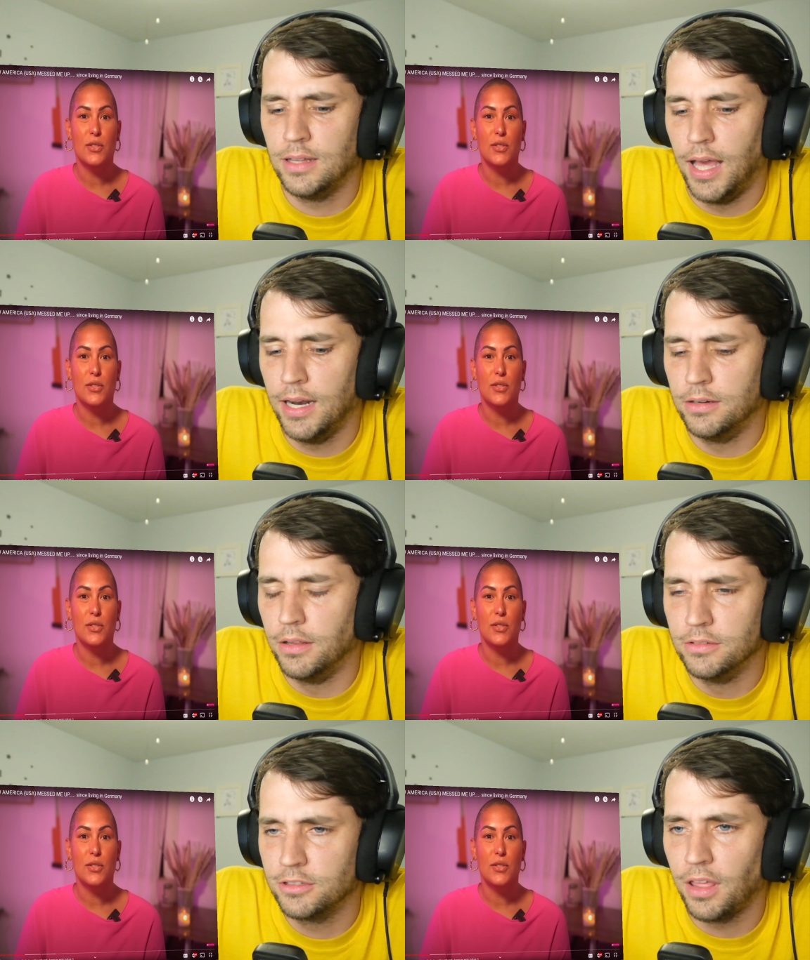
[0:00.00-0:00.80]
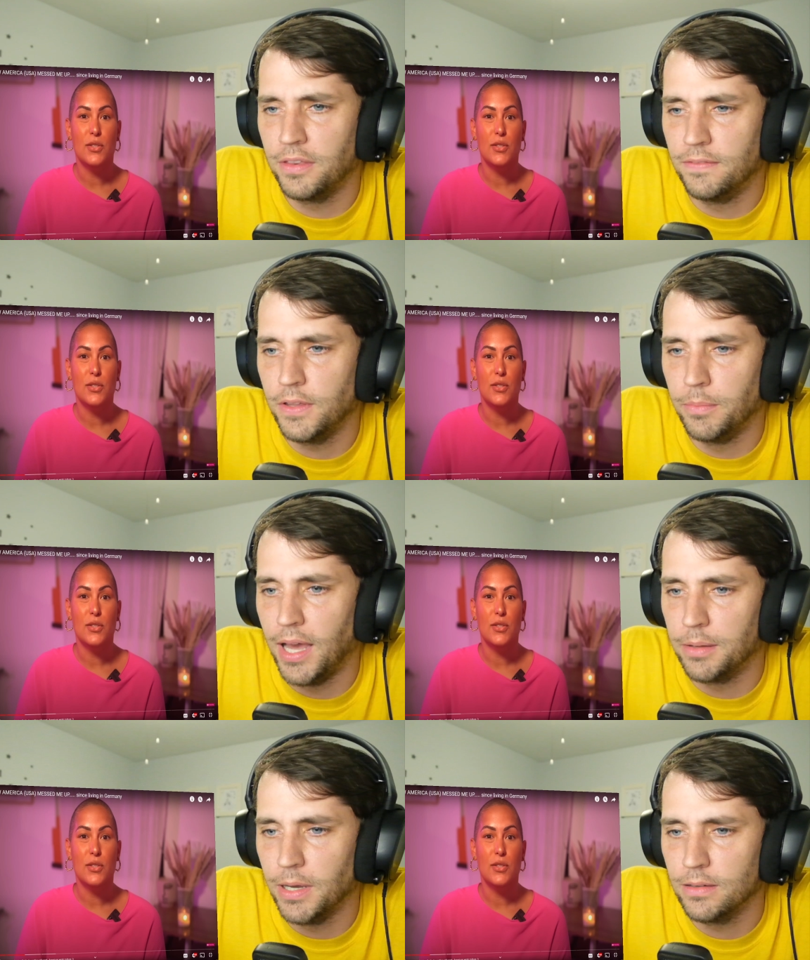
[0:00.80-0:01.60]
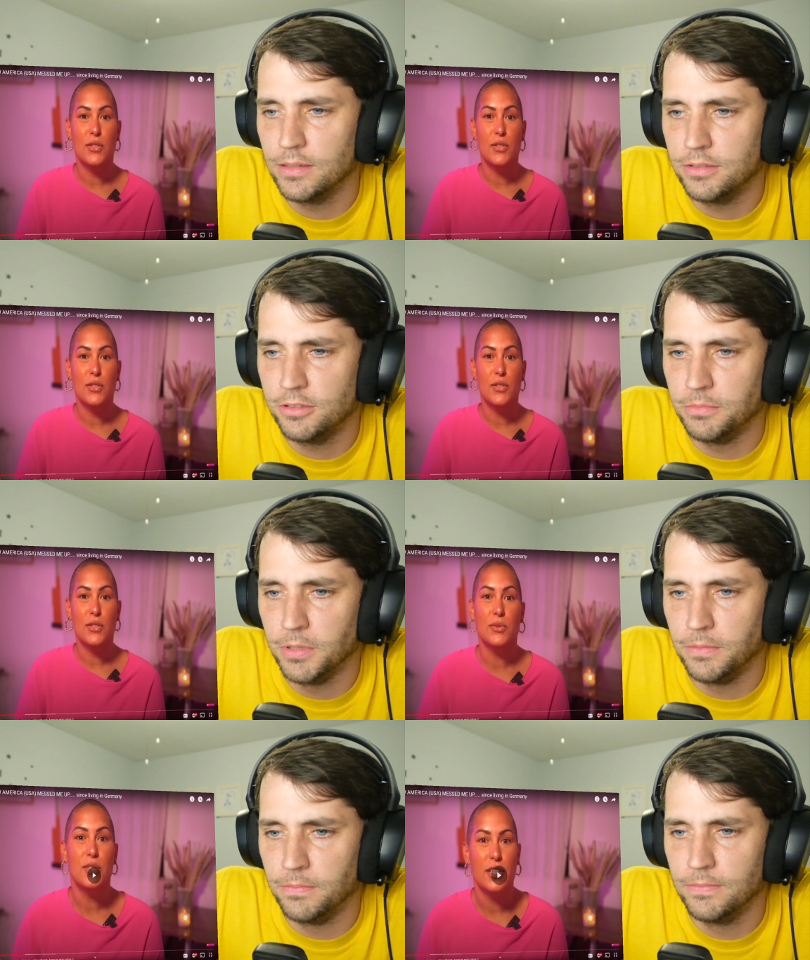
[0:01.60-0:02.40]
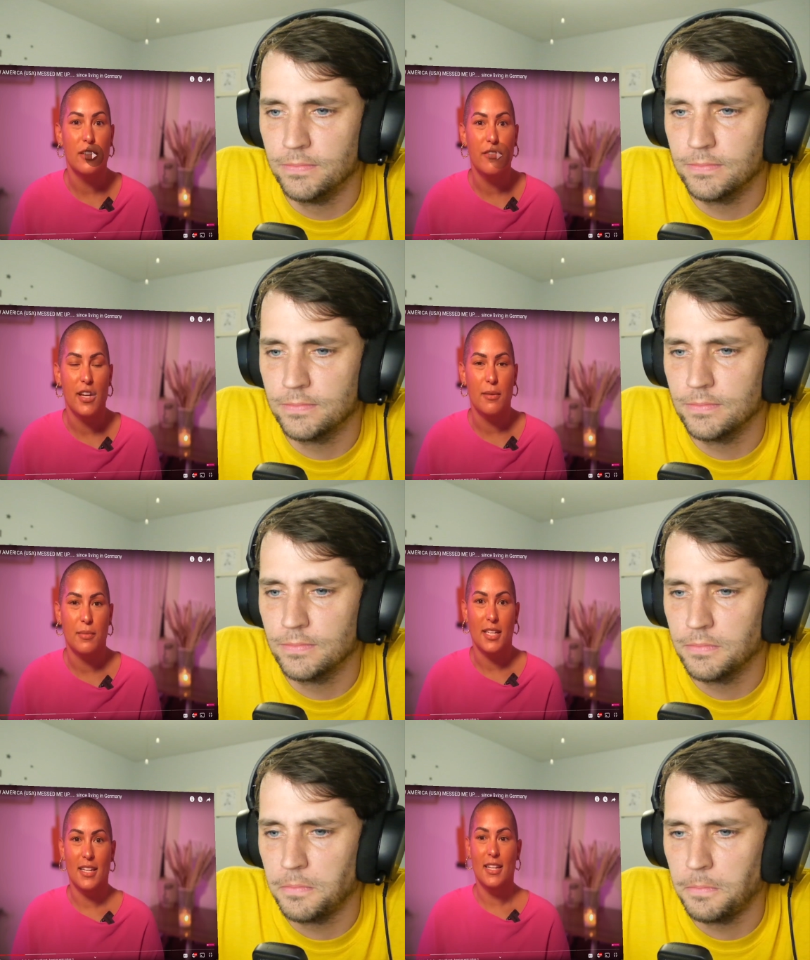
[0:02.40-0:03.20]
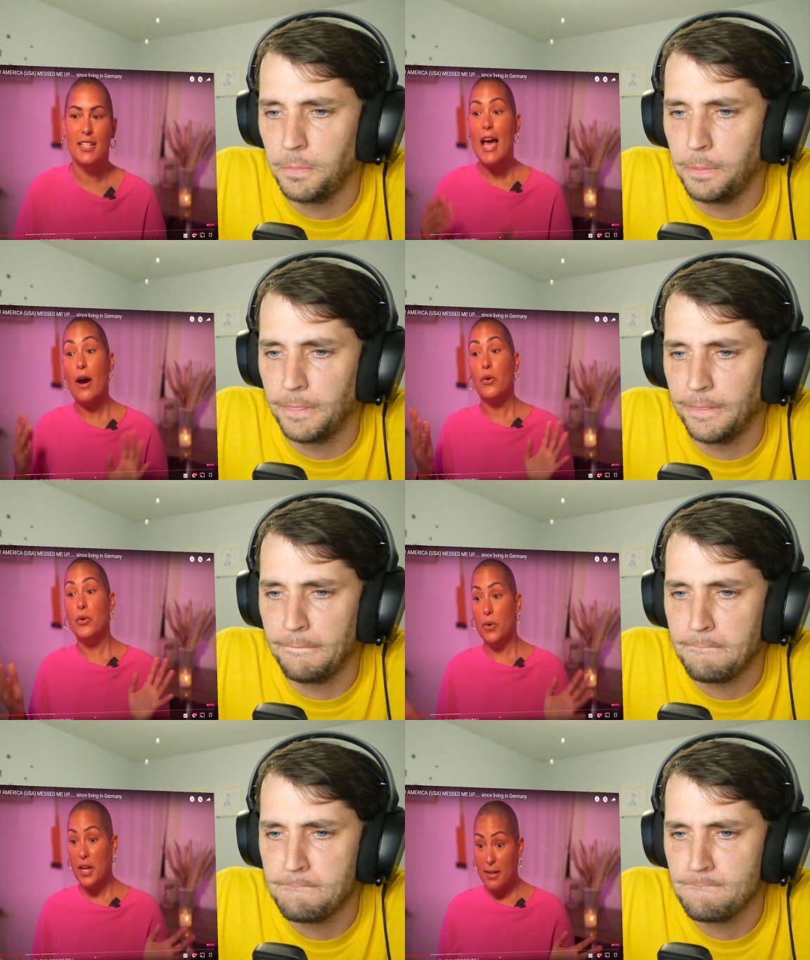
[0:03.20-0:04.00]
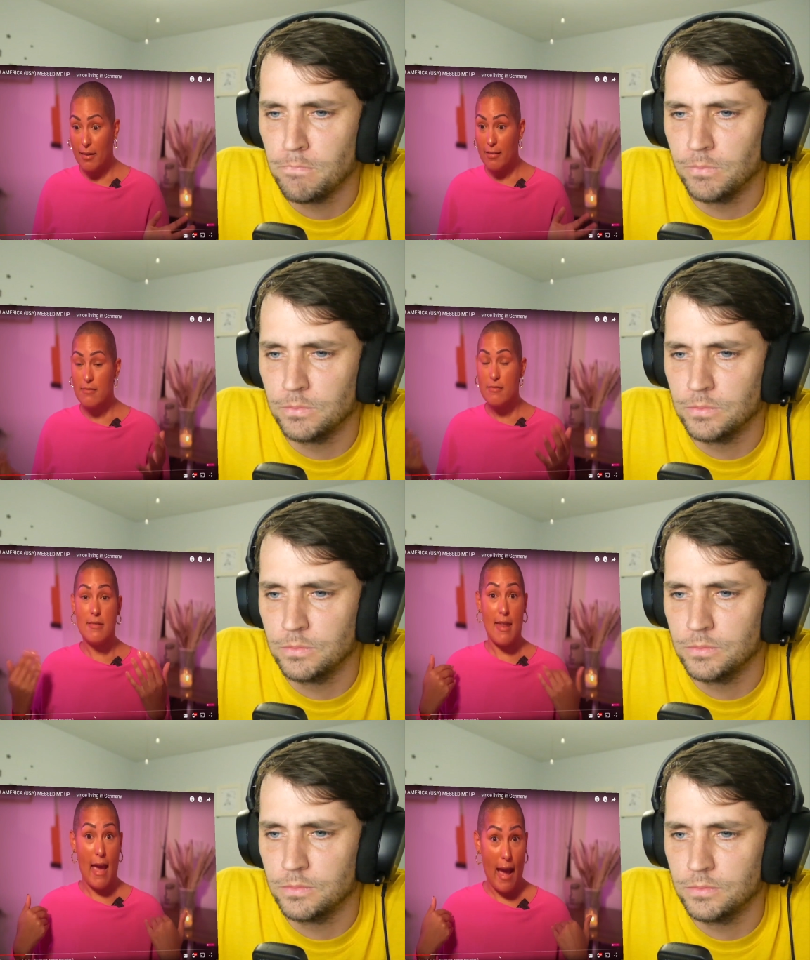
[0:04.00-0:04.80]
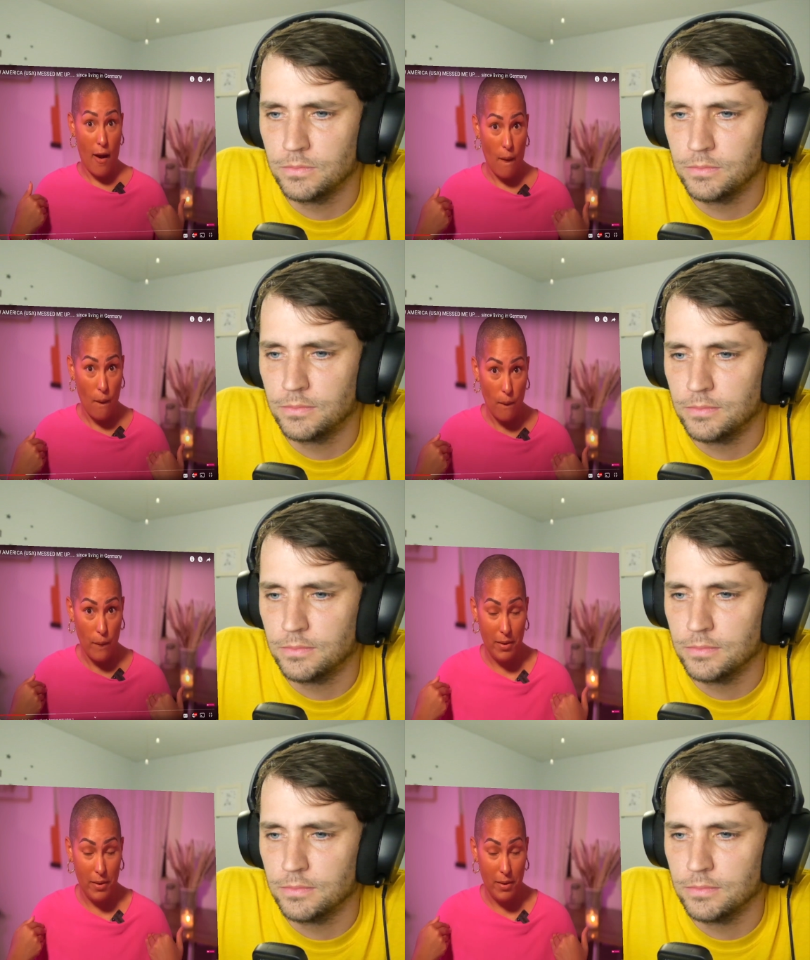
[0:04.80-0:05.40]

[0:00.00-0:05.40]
Speaker 1: I don't know. There's nothing to feel bad about. It's stupid.
Speaker 2: Due to your family. Now, granted, now,